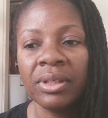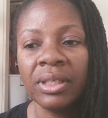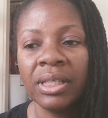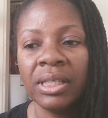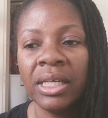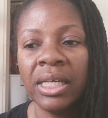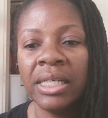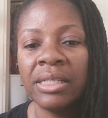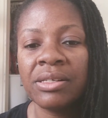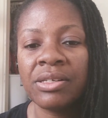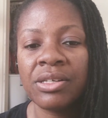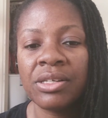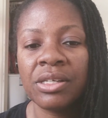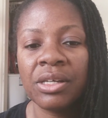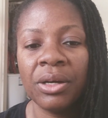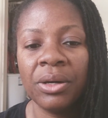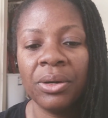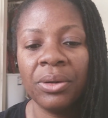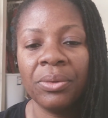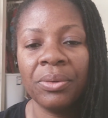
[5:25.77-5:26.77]
And
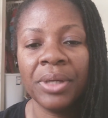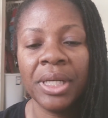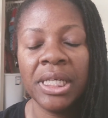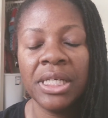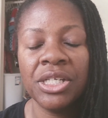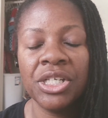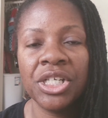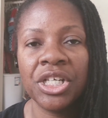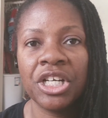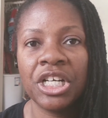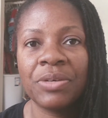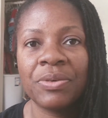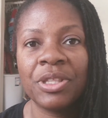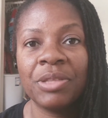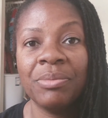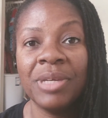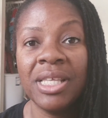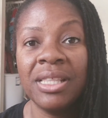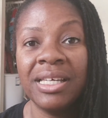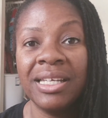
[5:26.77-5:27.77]
so he shared with
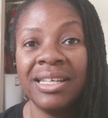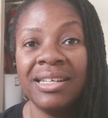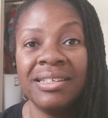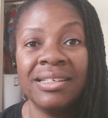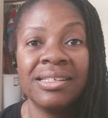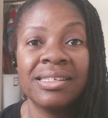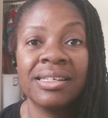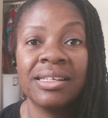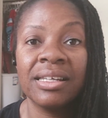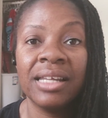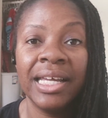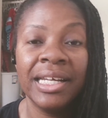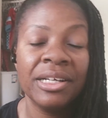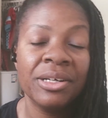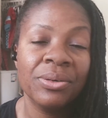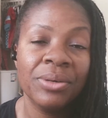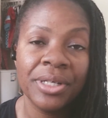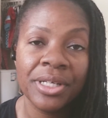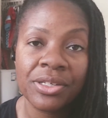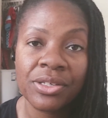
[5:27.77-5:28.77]
me that he doesn't like
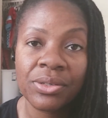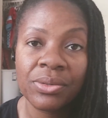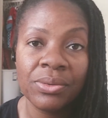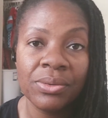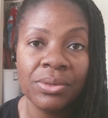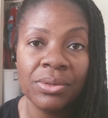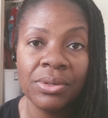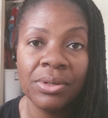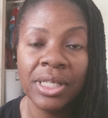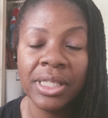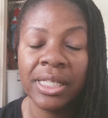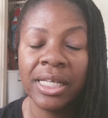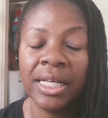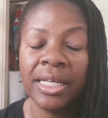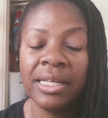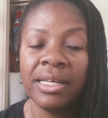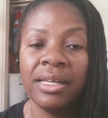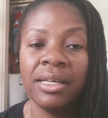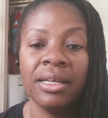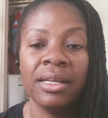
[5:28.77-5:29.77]
going to school and that
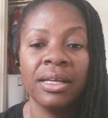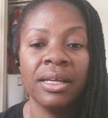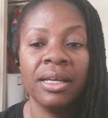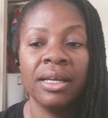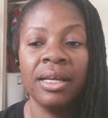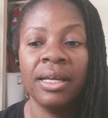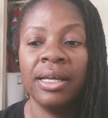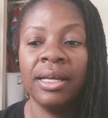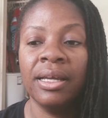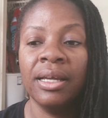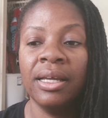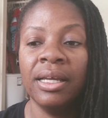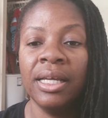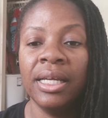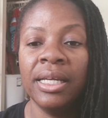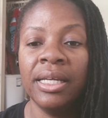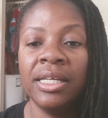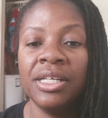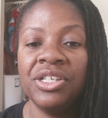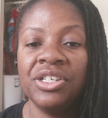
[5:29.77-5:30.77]
he
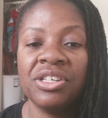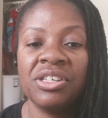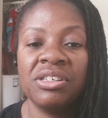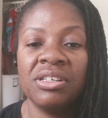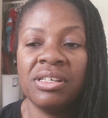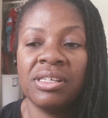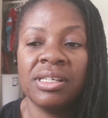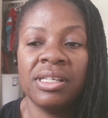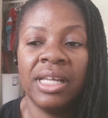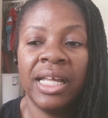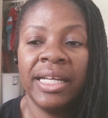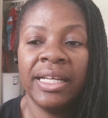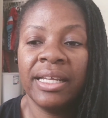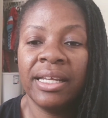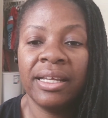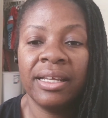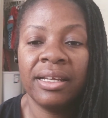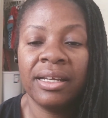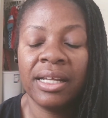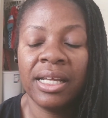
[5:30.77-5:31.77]
just doesn't like
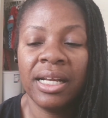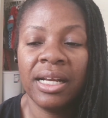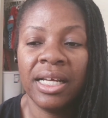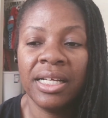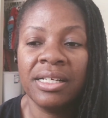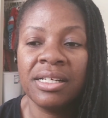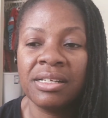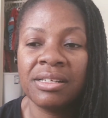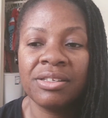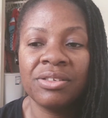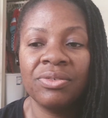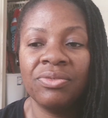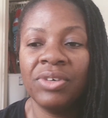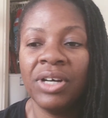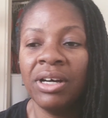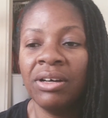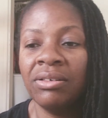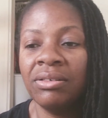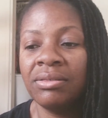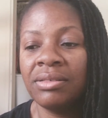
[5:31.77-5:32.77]
it. And I just
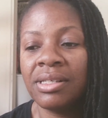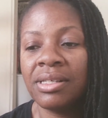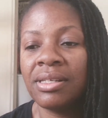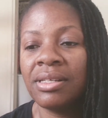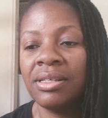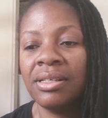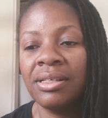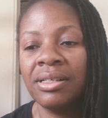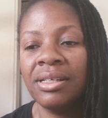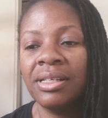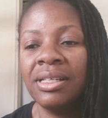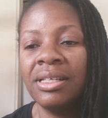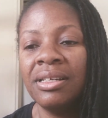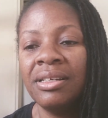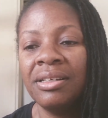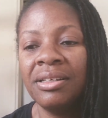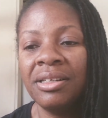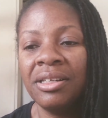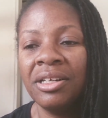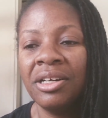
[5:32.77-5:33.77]
felt,
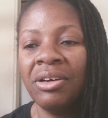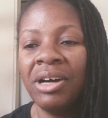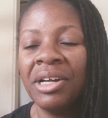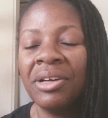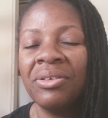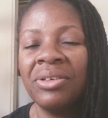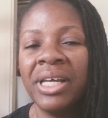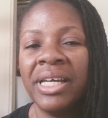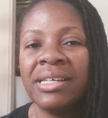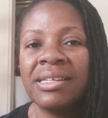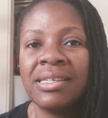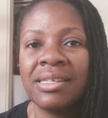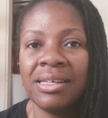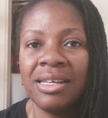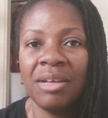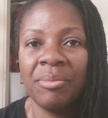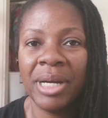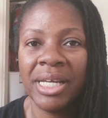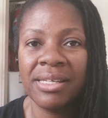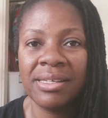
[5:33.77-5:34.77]
I don't like seeing
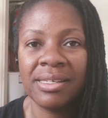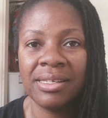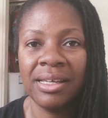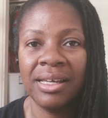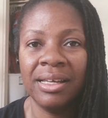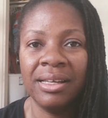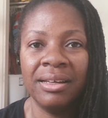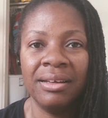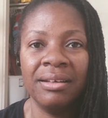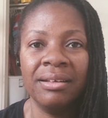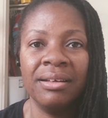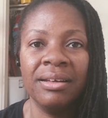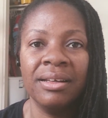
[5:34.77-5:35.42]
my son,